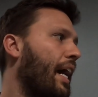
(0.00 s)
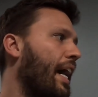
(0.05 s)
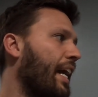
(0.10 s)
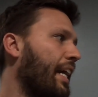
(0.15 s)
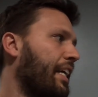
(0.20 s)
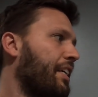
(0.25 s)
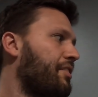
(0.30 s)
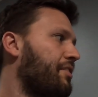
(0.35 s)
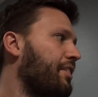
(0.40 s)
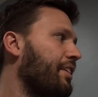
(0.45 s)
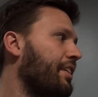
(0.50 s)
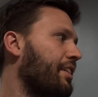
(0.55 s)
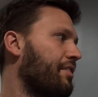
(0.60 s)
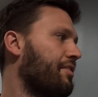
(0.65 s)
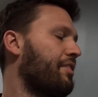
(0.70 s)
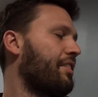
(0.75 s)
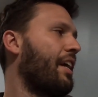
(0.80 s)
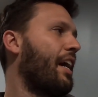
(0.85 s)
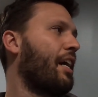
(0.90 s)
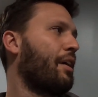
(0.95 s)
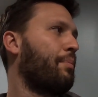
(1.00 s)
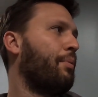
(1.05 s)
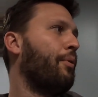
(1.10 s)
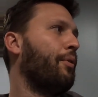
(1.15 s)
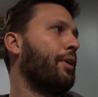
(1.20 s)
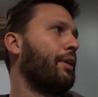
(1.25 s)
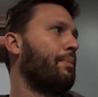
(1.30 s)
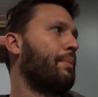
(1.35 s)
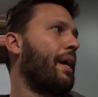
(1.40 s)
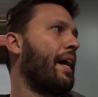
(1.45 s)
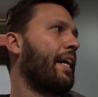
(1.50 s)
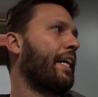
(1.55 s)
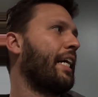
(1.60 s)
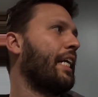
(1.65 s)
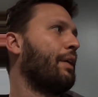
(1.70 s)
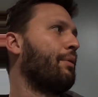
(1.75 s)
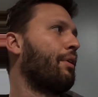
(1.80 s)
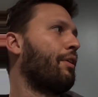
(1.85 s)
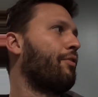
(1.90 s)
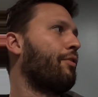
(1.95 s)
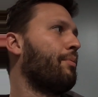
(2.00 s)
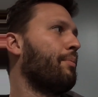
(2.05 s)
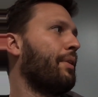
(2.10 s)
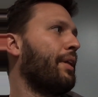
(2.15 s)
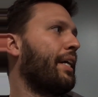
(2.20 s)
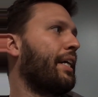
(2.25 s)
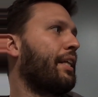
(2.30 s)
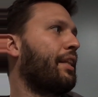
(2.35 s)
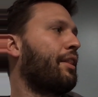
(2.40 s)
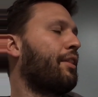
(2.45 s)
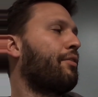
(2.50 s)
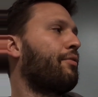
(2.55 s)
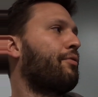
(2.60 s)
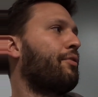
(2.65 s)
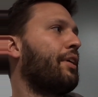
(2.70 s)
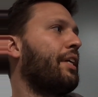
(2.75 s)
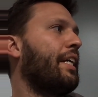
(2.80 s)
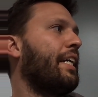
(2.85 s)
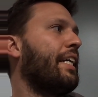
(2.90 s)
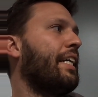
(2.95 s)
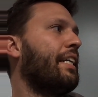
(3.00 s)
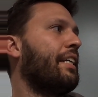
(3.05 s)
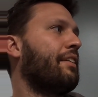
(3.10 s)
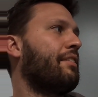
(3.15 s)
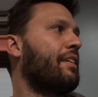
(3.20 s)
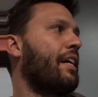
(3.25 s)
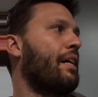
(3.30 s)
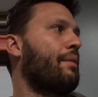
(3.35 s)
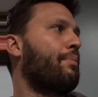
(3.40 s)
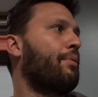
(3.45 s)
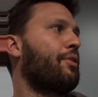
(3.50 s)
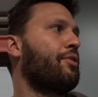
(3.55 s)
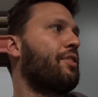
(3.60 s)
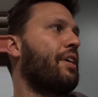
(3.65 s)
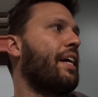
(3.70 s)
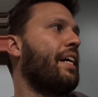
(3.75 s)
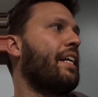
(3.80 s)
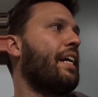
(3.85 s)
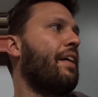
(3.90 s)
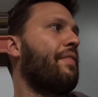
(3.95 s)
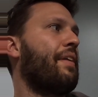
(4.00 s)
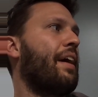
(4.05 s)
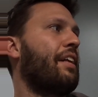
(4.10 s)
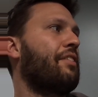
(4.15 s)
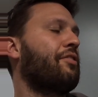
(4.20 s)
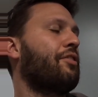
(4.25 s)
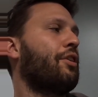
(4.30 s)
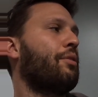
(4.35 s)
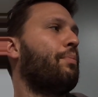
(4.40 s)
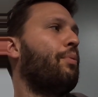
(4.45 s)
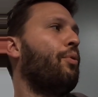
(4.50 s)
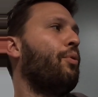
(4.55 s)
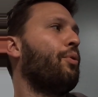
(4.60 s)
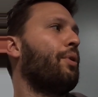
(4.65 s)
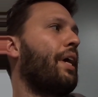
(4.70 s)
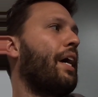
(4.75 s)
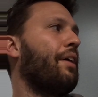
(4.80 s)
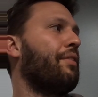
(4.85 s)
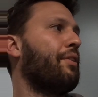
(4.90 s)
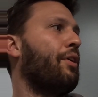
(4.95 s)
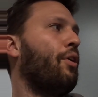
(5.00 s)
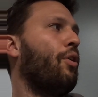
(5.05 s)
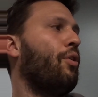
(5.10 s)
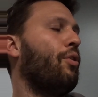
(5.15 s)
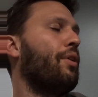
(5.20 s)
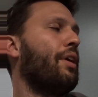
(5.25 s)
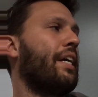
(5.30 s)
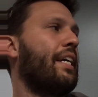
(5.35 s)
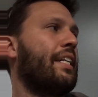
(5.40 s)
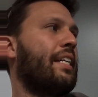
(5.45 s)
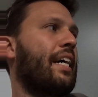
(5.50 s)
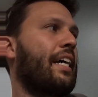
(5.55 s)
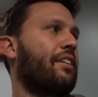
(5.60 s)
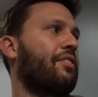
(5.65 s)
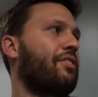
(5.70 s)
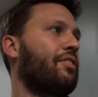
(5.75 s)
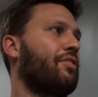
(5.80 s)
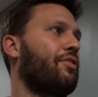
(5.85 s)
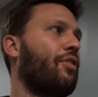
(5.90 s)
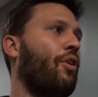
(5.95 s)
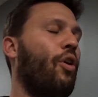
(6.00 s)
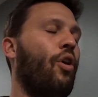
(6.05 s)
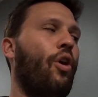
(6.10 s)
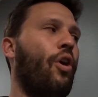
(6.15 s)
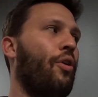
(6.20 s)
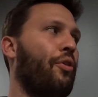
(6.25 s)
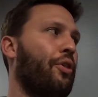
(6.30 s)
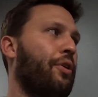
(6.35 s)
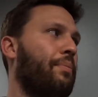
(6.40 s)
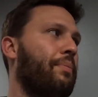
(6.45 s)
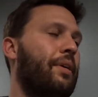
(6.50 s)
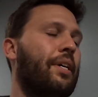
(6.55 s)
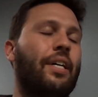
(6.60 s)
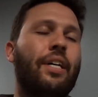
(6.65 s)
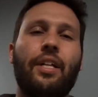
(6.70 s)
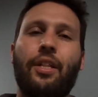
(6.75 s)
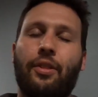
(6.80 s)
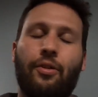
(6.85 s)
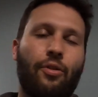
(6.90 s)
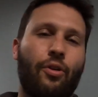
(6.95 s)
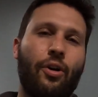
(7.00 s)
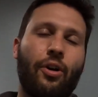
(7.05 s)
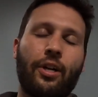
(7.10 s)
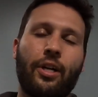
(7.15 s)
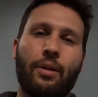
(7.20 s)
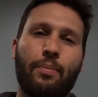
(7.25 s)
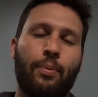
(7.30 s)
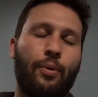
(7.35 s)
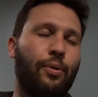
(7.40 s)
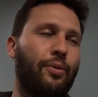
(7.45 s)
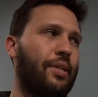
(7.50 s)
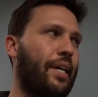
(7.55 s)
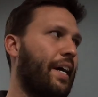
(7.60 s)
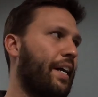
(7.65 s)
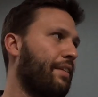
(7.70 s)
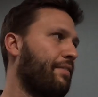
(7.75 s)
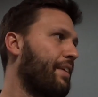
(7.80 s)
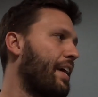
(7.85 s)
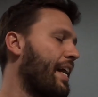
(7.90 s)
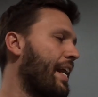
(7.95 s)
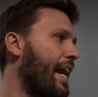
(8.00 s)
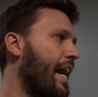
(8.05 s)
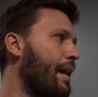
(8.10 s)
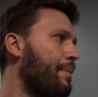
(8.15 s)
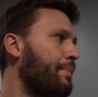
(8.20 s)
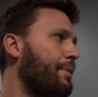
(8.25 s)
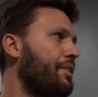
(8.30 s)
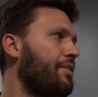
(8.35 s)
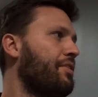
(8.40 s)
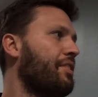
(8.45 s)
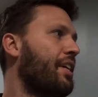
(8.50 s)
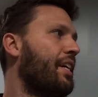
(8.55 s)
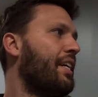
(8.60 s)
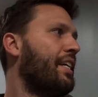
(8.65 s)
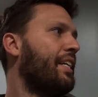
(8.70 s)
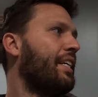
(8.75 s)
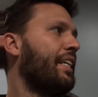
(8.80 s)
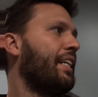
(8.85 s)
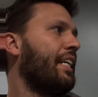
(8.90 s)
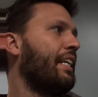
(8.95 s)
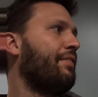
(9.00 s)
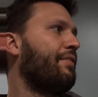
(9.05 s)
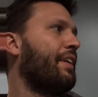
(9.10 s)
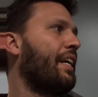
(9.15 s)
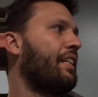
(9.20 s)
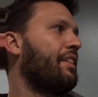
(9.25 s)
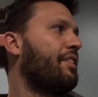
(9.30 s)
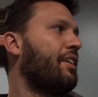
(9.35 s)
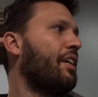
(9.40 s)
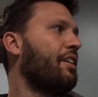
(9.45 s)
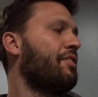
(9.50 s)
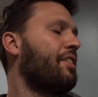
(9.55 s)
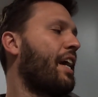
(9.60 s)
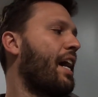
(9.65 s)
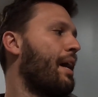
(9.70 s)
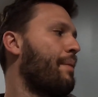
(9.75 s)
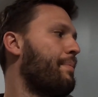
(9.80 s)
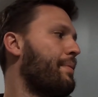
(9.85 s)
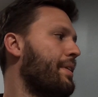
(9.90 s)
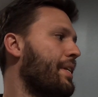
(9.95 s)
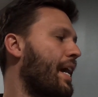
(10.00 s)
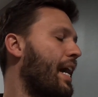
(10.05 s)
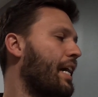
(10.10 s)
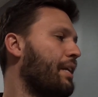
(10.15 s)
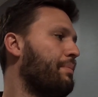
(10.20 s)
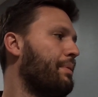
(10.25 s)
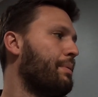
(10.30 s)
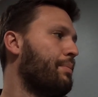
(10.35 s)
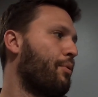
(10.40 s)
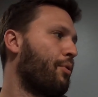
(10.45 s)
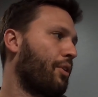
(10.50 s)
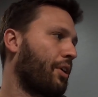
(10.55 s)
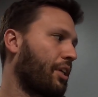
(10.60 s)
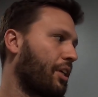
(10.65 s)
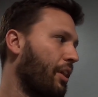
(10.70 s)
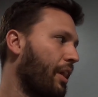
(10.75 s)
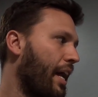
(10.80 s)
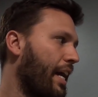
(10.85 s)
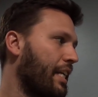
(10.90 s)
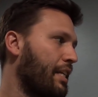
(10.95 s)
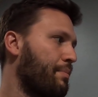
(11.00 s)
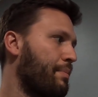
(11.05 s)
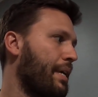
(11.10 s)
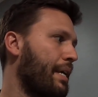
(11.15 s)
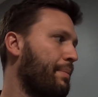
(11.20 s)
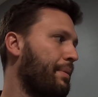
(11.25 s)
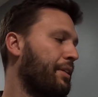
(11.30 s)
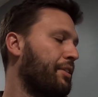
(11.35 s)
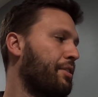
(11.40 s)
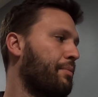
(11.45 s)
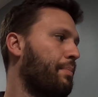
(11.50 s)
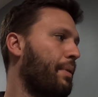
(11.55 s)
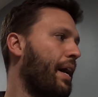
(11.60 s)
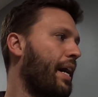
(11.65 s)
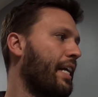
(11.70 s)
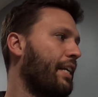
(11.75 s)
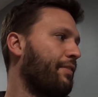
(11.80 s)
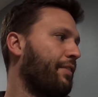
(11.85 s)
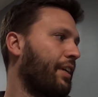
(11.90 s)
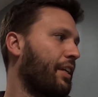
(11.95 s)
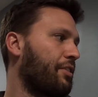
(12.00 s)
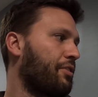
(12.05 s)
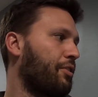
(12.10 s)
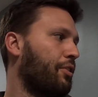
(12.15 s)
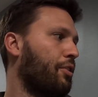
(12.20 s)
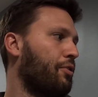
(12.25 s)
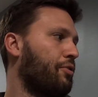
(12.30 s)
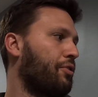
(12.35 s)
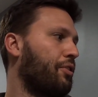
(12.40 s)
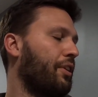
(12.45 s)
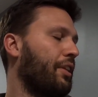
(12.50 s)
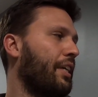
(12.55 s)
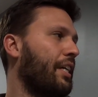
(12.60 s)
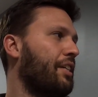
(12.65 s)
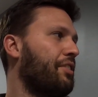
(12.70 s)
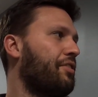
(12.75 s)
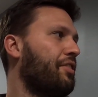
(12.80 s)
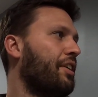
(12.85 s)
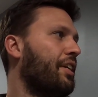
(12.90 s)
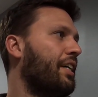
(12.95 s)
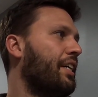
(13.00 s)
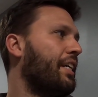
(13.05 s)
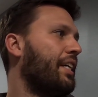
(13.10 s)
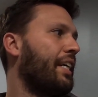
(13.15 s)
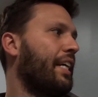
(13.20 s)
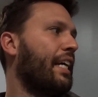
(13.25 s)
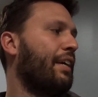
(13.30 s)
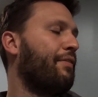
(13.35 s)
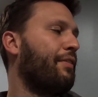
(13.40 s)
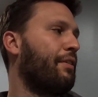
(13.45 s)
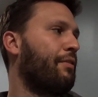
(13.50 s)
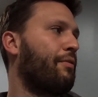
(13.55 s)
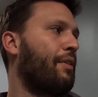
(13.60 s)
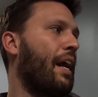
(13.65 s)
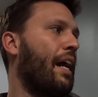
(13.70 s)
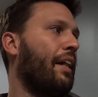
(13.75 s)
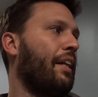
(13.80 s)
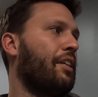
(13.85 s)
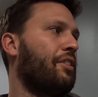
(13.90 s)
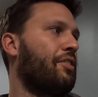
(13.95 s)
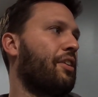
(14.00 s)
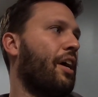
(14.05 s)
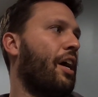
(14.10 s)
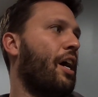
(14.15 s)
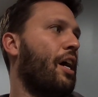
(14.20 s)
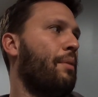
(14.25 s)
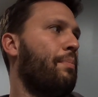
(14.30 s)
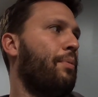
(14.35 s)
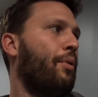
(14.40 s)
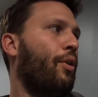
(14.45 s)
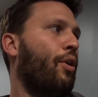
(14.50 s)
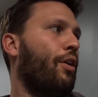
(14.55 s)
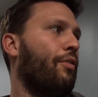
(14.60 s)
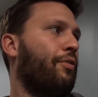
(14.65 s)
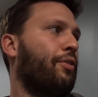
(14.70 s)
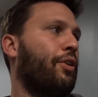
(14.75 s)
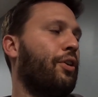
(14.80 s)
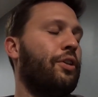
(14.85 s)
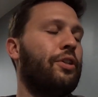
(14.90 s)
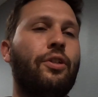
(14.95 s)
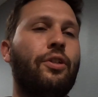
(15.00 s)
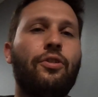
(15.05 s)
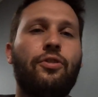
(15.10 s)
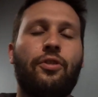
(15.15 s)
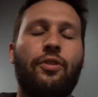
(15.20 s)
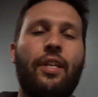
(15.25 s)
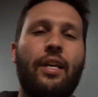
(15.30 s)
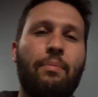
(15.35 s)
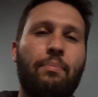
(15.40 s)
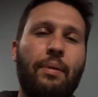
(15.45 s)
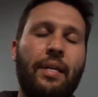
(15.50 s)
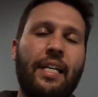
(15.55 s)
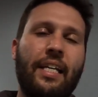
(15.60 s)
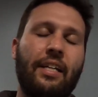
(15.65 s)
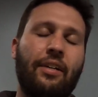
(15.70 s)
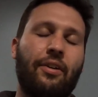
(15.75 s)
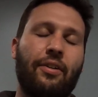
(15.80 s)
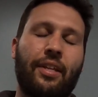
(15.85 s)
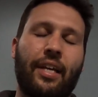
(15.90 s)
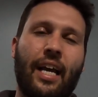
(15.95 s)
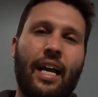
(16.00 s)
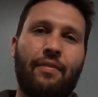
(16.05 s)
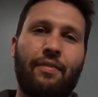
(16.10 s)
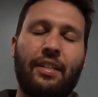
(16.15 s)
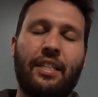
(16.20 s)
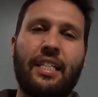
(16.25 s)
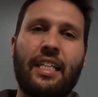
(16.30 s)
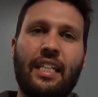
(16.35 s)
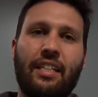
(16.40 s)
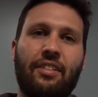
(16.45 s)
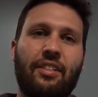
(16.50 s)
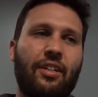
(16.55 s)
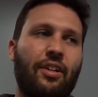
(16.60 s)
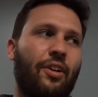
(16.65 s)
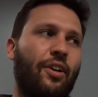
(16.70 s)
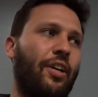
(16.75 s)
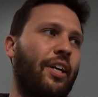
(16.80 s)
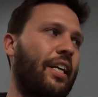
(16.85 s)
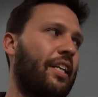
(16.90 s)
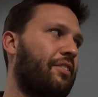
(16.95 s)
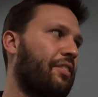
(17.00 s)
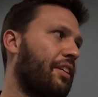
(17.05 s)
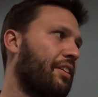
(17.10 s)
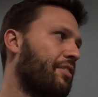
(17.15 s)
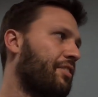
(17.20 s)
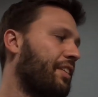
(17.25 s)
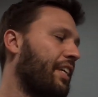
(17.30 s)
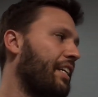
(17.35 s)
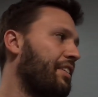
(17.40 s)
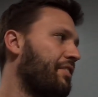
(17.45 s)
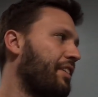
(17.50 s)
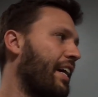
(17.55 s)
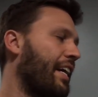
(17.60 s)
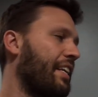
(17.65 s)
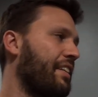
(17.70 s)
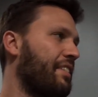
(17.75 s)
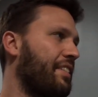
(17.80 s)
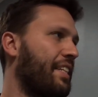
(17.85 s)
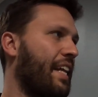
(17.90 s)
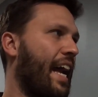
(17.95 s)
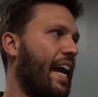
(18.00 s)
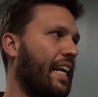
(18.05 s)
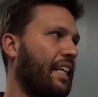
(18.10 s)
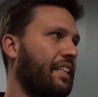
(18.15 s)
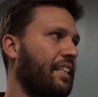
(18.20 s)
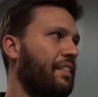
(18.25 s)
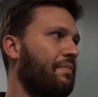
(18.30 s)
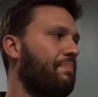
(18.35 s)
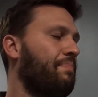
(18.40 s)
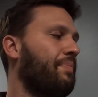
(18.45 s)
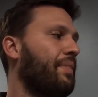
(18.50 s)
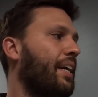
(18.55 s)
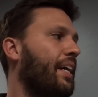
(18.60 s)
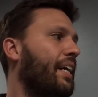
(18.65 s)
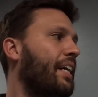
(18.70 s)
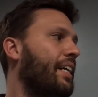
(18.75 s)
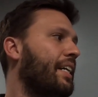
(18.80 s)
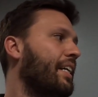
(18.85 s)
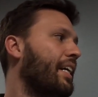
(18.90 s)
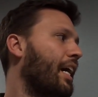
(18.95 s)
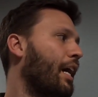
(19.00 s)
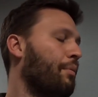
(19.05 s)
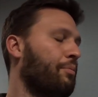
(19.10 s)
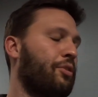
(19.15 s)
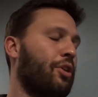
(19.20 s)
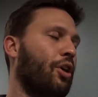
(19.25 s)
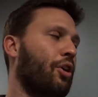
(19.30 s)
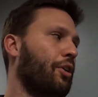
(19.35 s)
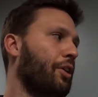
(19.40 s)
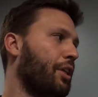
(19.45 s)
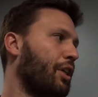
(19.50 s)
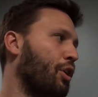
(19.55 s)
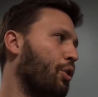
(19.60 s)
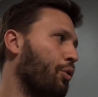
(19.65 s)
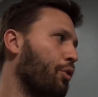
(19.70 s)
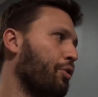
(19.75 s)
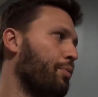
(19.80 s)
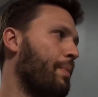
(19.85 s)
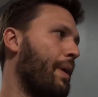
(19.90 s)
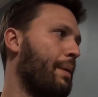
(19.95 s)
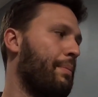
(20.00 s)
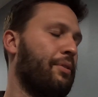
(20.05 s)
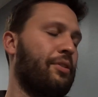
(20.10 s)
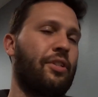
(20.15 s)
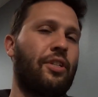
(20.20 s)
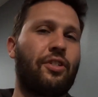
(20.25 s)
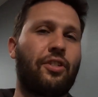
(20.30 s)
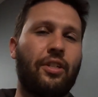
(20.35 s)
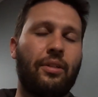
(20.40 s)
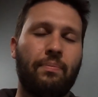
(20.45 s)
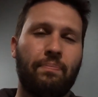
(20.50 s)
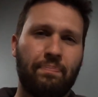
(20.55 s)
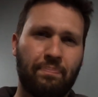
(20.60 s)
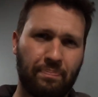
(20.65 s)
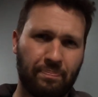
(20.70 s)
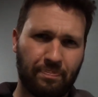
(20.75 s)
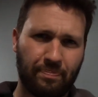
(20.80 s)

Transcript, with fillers: I could see this stock pulling back anywhere from like three to 10%. And that's going to pull down the whole indexes, all of them. They're all going to pull down if that happens. If that does happen, I'd be more inclined maybe to buy it if it gets closer to this. If it rallies up off news or they beat or they have a decent earnings and it stays kind of stagnant, I'm totally cool with my position.